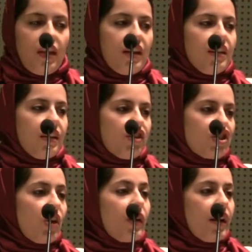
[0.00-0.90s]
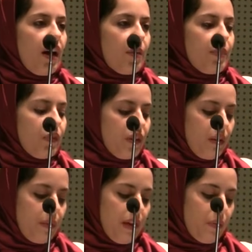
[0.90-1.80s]
what they did, showing up and
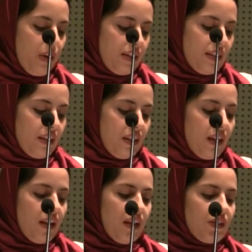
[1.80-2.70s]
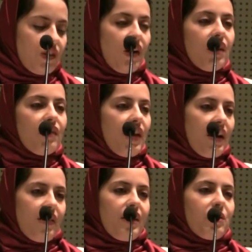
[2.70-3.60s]
really being present. So all of that,
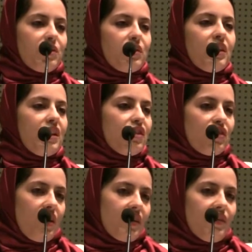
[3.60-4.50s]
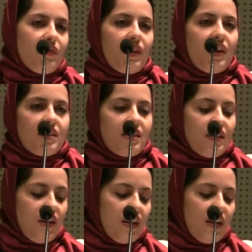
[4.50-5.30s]
I think, was really instructive for us as an